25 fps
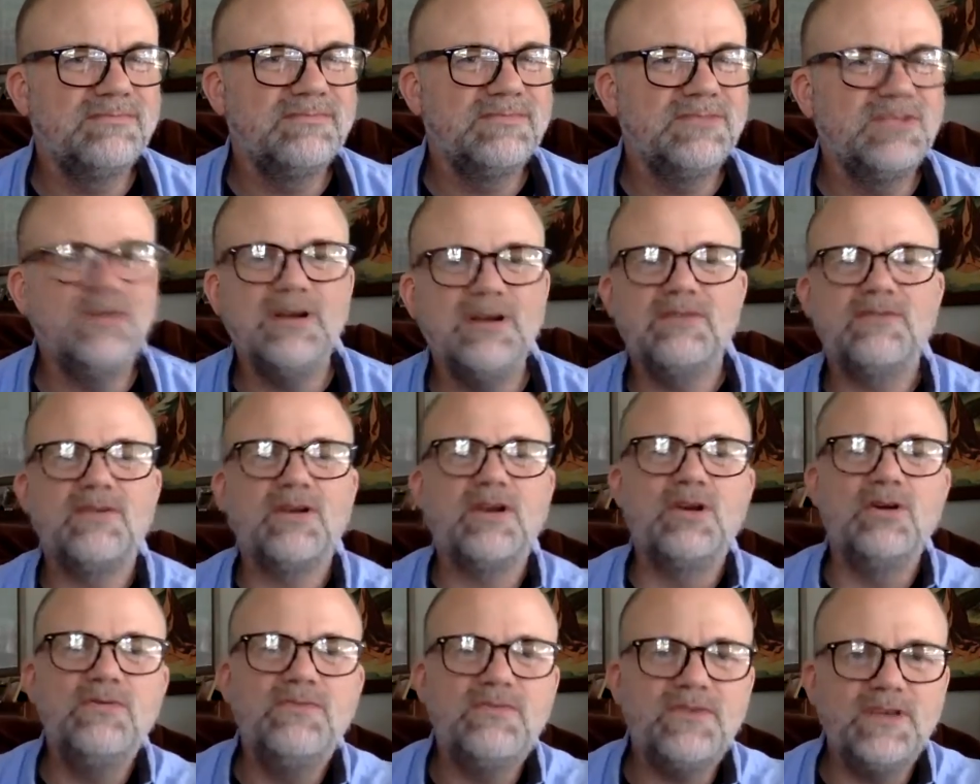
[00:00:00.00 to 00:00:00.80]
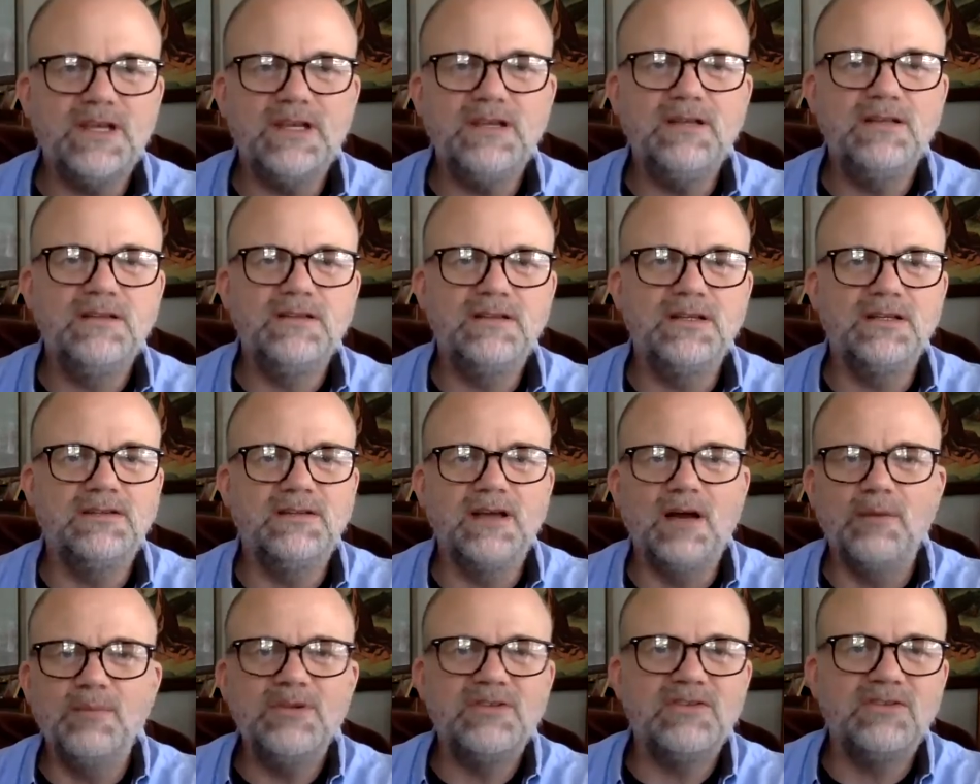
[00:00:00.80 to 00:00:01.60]
You have Goofy, the
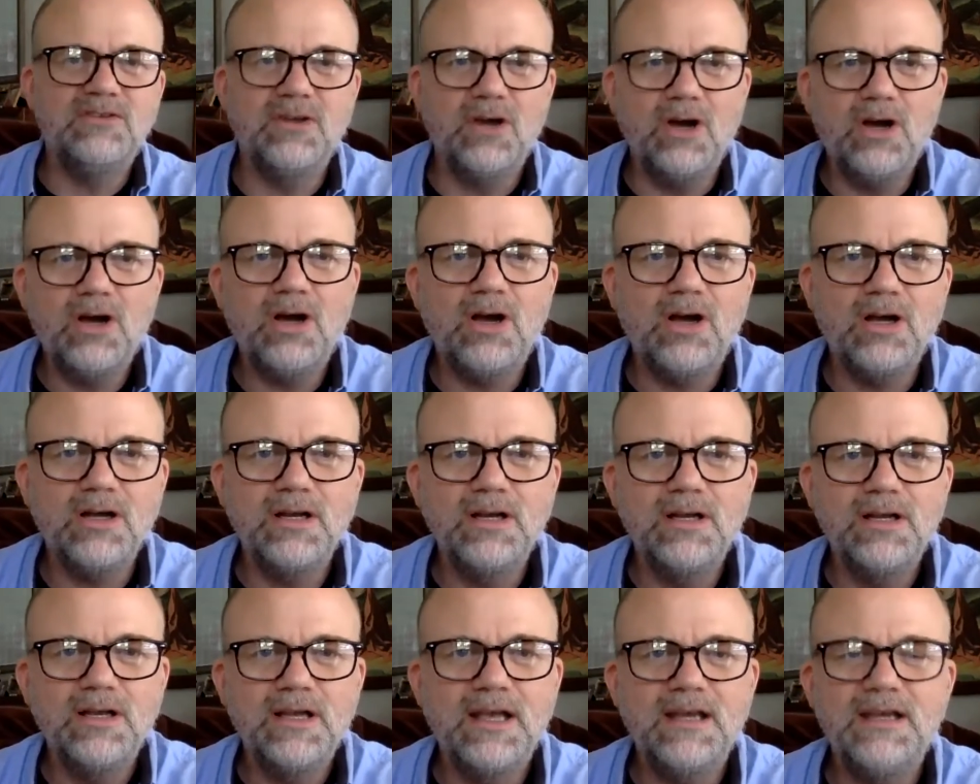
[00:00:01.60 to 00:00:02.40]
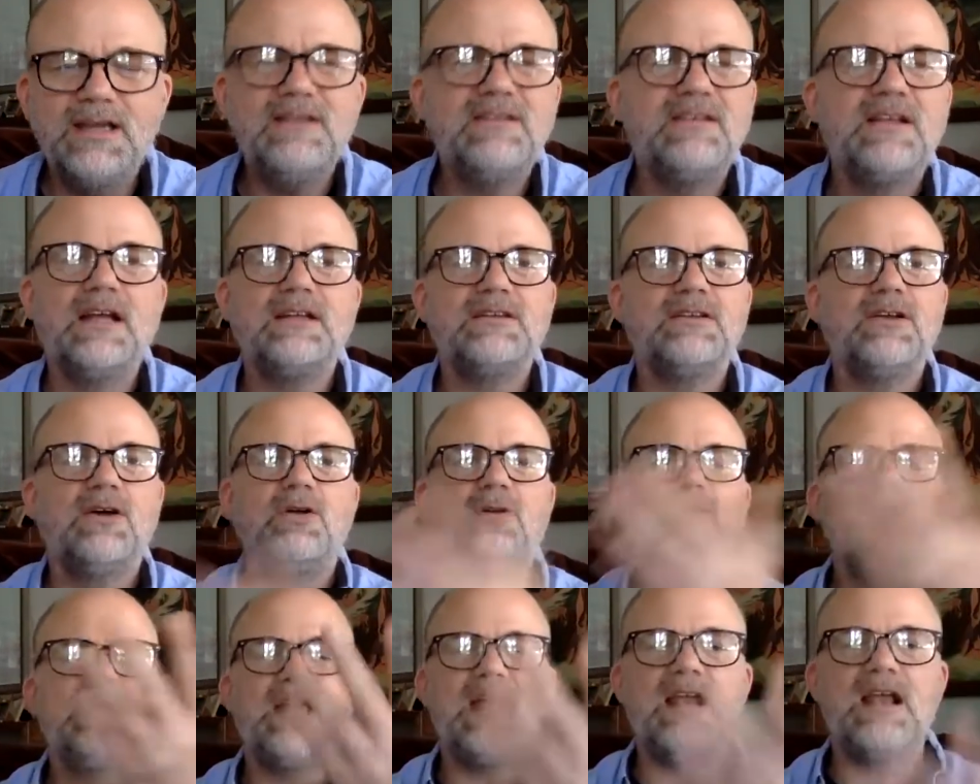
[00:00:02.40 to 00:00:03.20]
dumbest dog, and he's got the
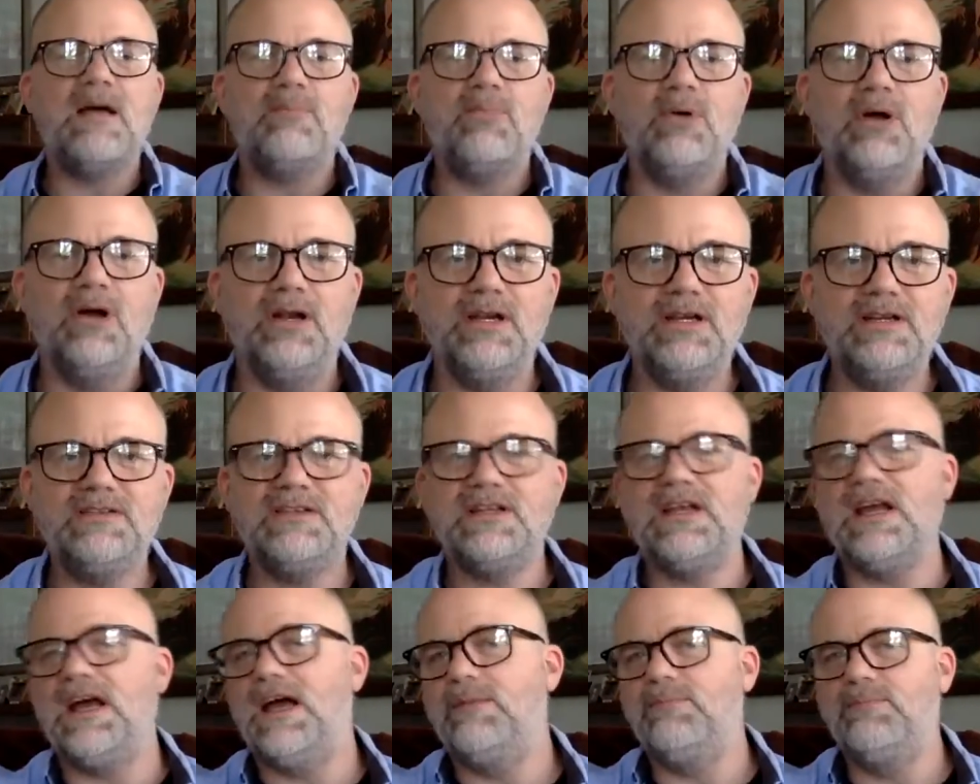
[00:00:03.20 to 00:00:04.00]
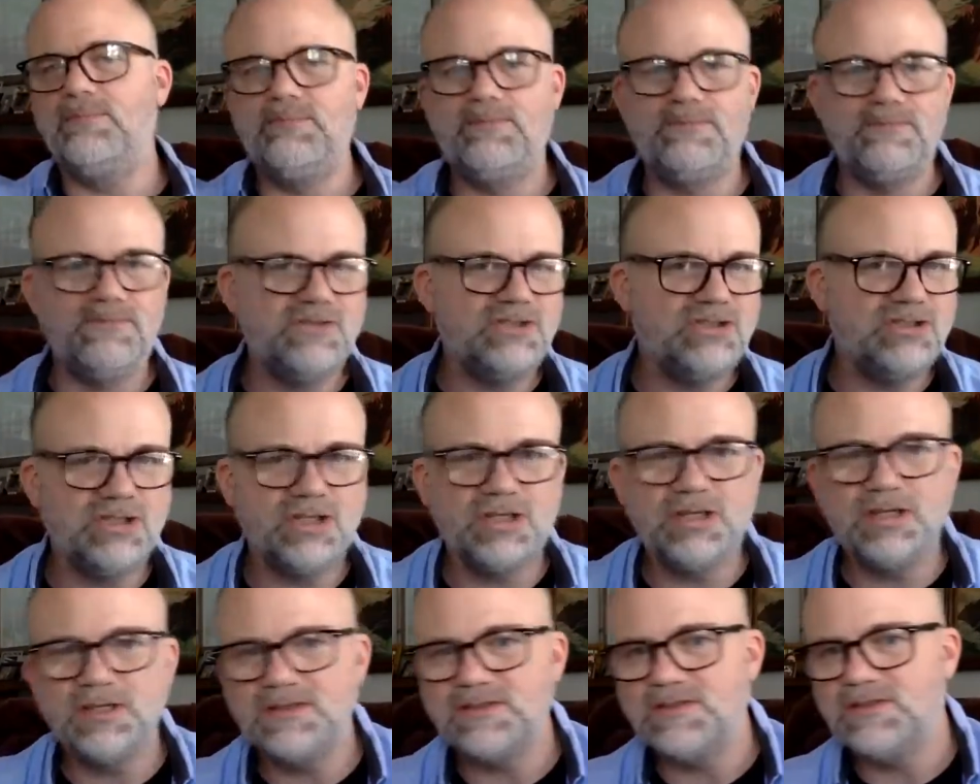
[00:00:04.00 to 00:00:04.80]
whole getup on. He's got
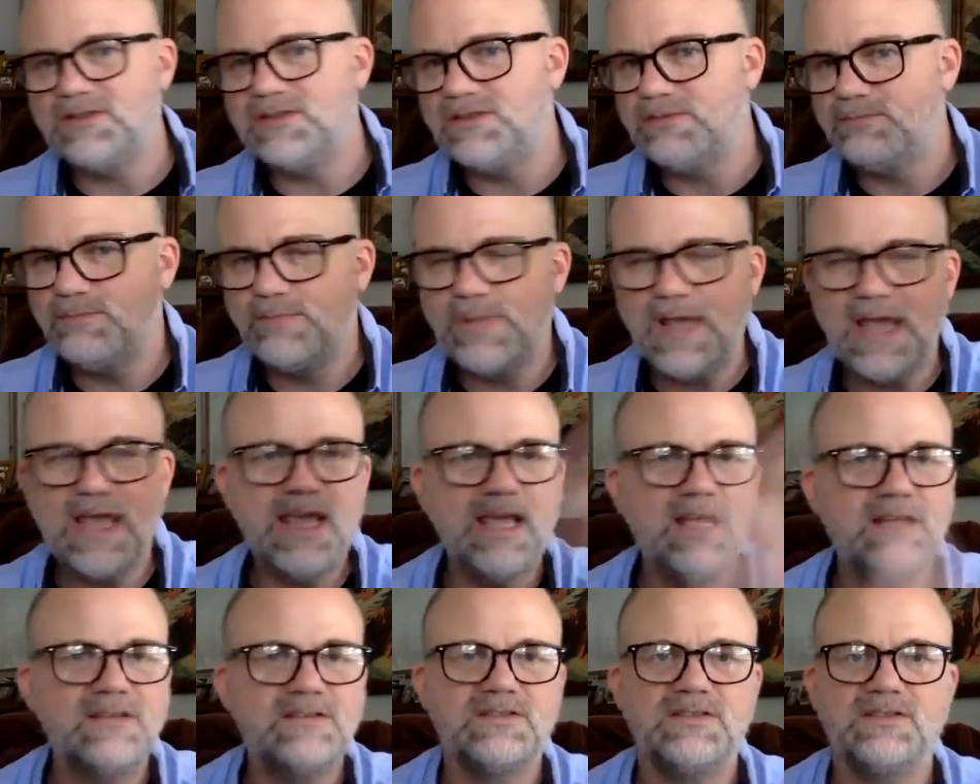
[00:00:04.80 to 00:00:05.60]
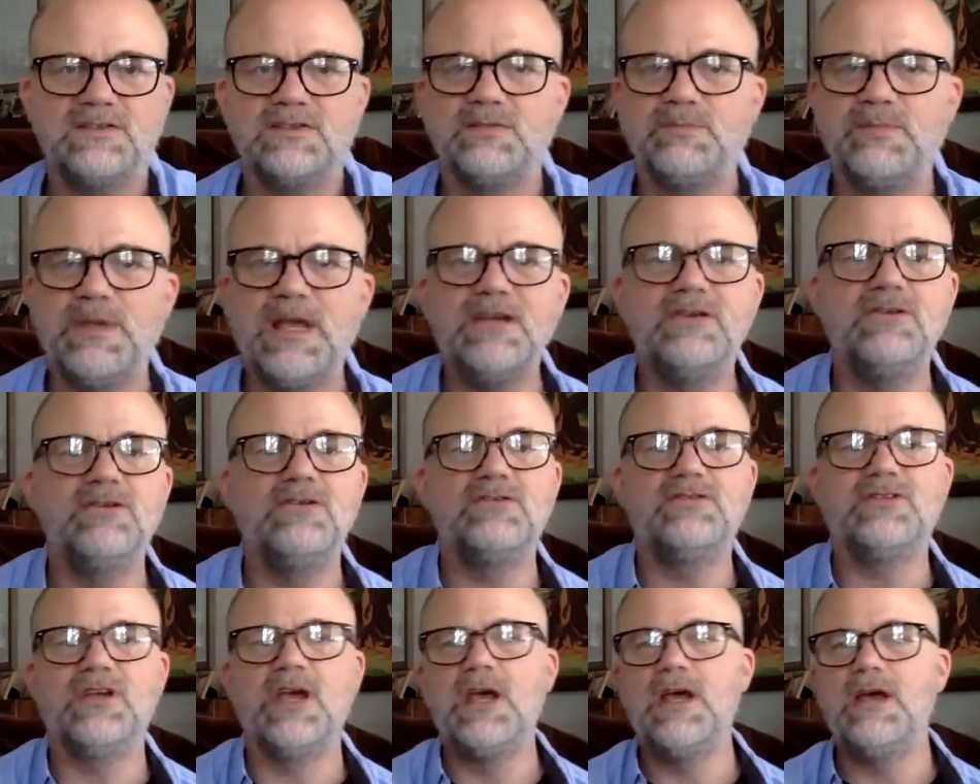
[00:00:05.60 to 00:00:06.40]
shirts, pants,
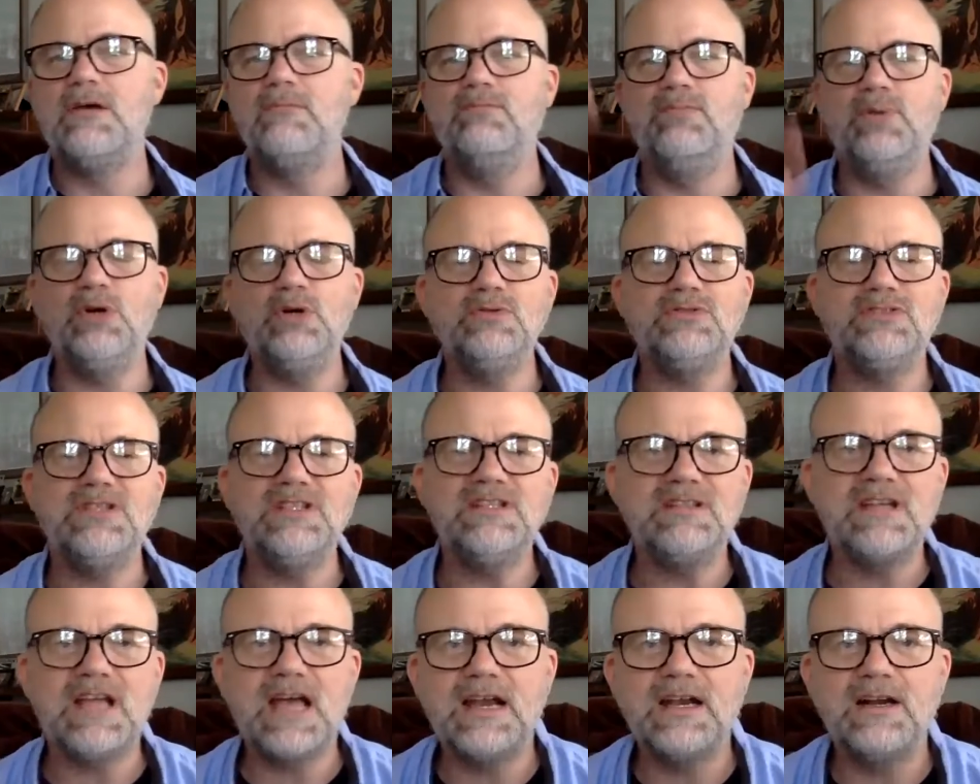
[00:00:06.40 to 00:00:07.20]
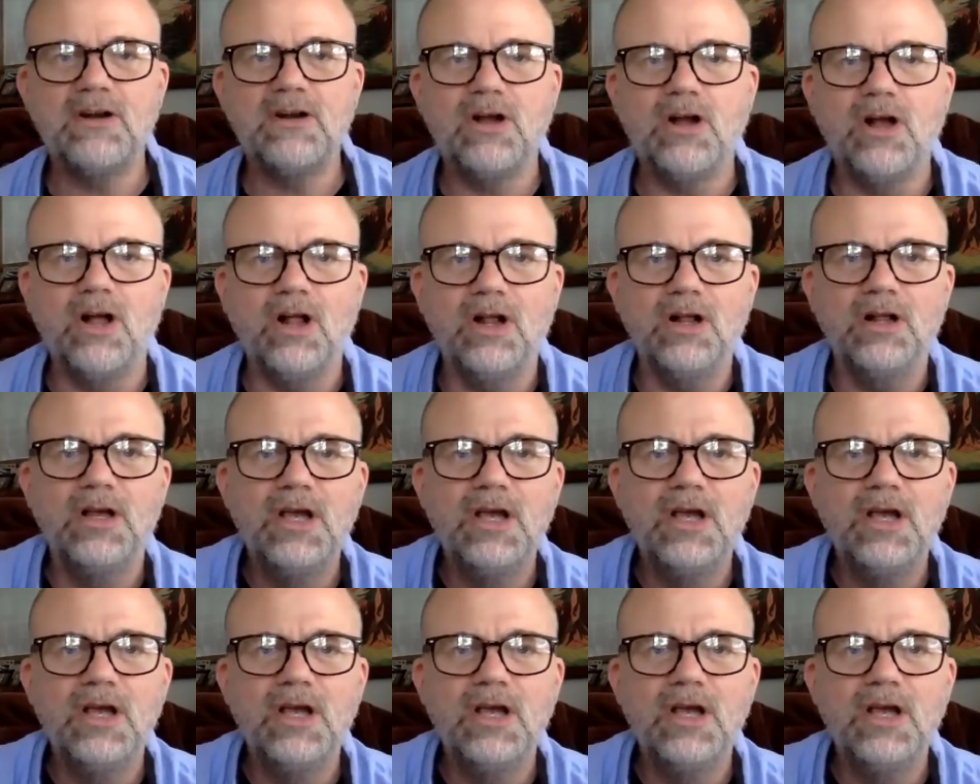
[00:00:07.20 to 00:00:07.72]
suspenders, boots. He's got it all.